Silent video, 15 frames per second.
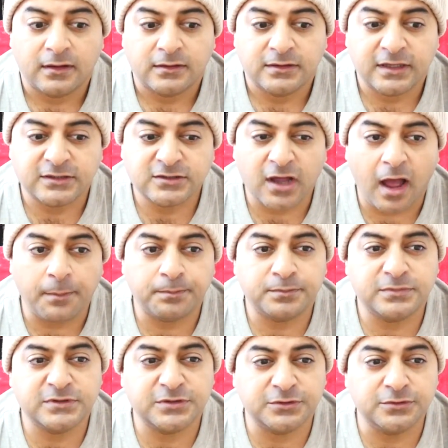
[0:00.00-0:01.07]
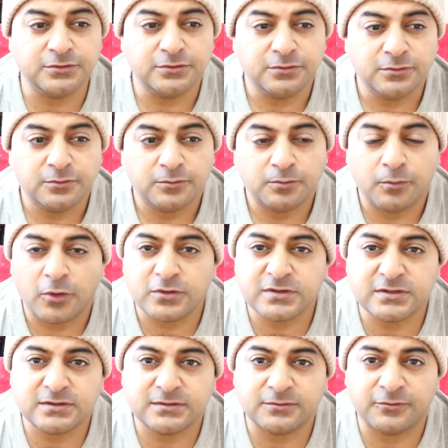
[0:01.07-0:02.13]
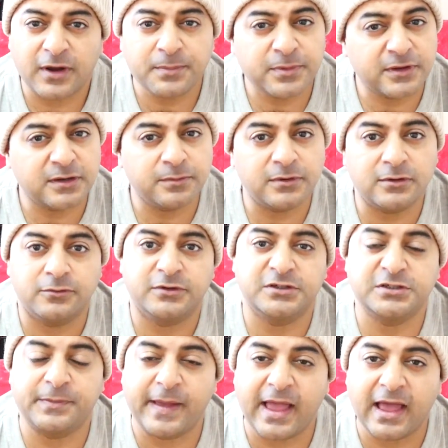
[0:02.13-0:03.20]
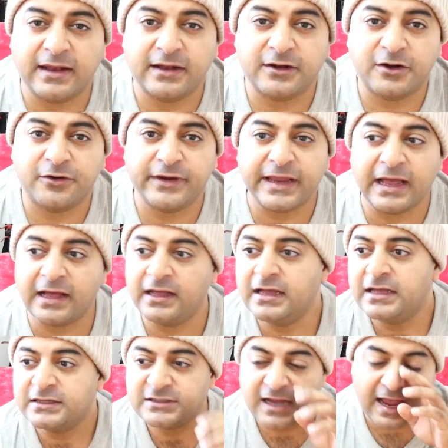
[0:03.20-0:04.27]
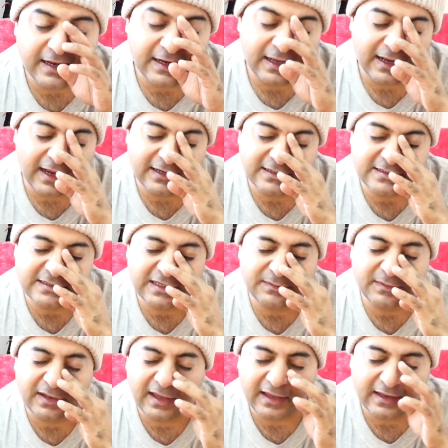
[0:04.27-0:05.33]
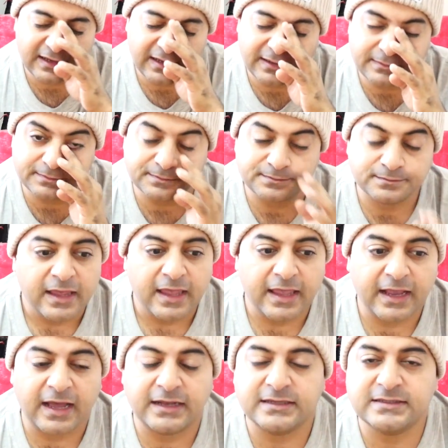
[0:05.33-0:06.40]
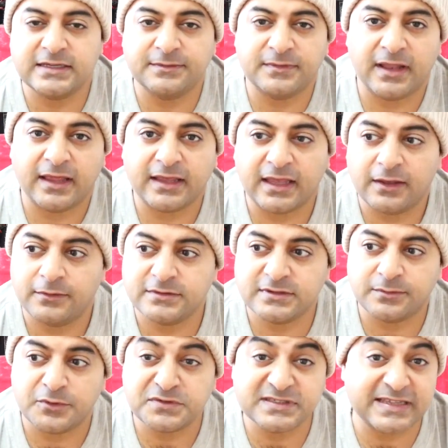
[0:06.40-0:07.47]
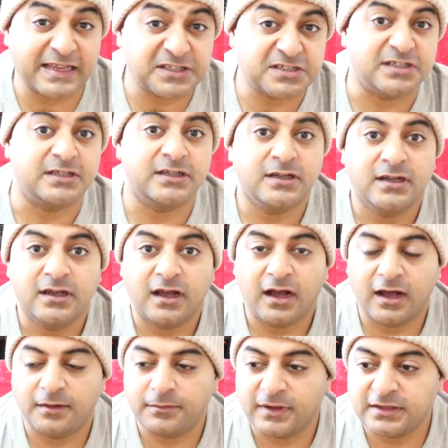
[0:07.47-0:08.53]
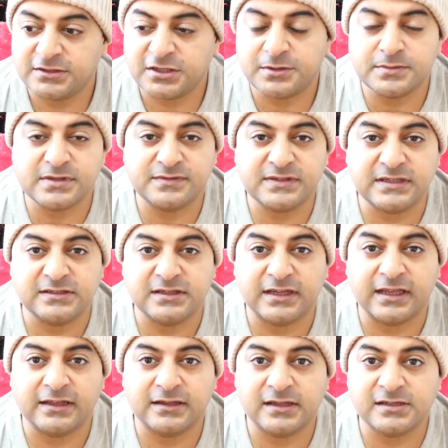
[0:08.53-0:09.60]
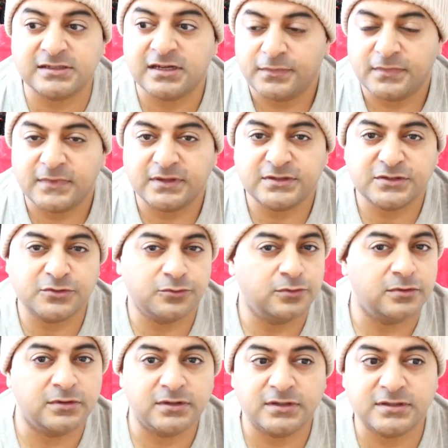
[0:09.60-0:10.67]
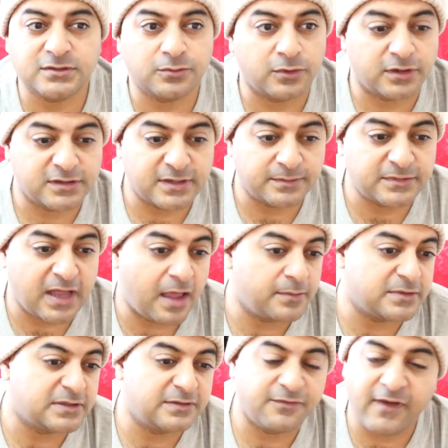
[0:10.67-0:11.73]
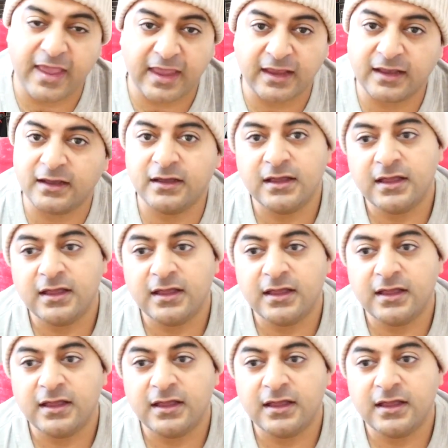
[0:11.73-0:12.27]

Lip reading: the top two most reputable were Japan and Korea. China kind of seemed like it was the most sketchy in terms of teaching English. The schools were sometimes fake.